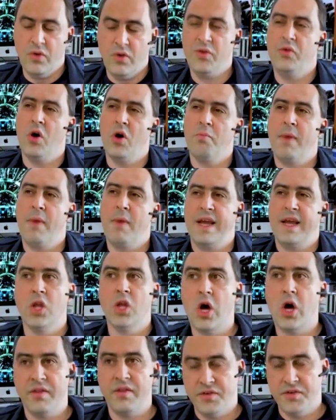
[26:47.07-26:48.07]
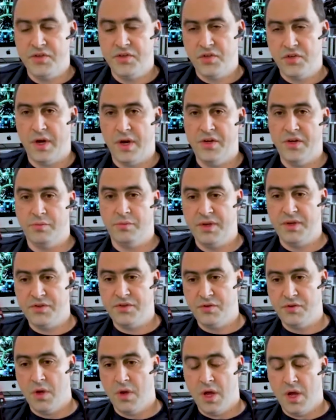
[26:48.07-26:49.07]
not make light of the situation, but
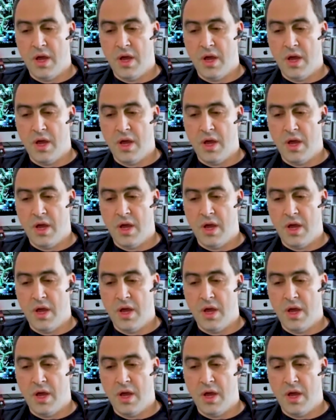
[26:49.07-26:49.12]
to